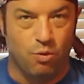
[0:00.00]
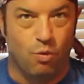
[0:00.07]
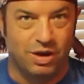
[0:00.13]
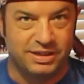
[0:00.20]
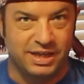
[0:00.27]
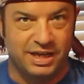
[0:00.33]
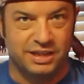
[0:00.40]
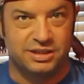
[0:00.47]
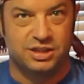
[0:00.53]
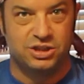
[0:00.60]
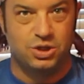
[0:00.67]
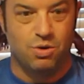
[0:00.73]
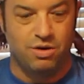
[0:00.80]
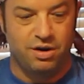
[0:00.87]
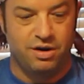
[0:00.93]
it once it gets to
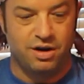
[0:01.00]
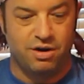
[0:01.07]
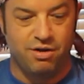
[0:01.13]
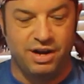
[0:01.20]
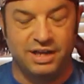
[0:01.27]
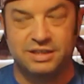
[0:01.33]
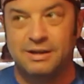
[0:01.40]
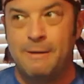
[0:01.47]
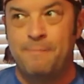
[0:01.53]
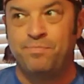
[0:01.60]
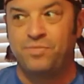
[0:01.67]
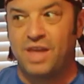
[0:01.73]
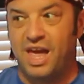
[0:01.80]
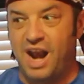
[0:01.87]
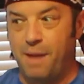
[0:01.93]
200 degrees,
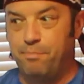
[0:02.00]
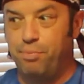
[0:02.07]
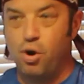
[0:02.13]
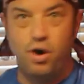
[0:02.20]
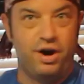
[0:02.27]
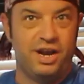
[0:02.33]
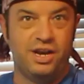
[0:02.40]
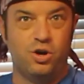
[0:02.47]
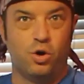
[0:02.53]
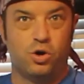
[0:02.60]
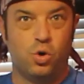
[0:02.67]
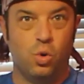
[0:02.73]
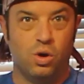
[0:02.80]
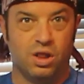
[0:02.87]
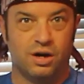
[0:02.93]
and I put it into a
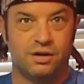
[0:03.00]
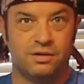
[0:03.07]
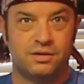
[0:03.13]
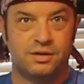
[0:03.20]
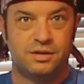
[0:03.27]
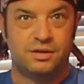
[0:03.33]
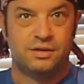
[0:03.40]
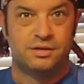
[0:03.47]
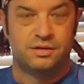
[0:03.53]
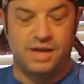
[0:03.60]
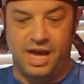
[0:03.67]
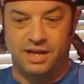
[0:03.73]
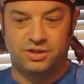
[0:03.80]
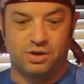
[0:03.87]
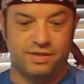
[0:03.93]
cooler.
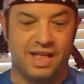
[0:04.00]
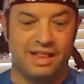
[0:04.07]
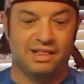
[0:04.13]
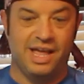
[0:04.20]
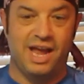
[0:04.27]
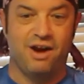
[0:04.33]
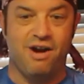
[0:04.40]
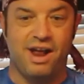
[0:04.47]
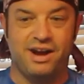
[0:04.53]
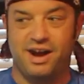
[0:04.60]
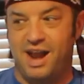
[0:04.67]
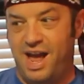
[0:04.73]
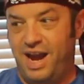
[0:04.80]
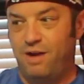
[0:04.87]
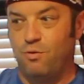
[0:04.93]
Okay, so then later on
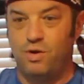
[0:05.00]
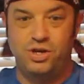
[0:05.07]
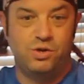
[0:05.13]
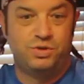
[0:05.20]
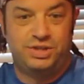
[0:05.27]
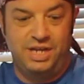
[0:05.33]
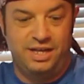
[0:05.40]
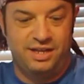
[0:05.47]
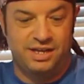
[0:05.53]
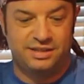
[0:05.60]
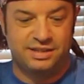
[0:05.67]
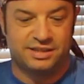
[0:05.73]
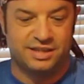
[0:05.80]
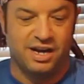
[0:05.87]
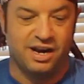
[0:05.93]
tonight, when you see this,
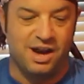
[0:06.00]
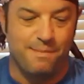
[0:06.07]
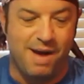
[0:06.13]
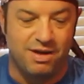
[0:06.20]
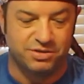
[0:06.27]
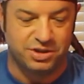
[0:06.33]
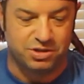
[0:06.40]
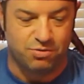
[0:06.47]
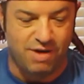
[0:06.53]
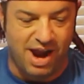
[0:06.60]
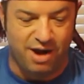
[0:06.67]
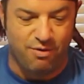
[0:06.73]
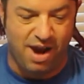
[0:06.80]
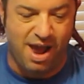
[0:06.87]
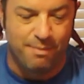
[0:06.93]
it's gonna come out in
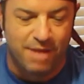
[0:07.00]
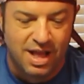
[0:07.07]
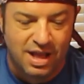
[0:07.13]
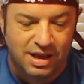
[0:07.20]
saran wrap.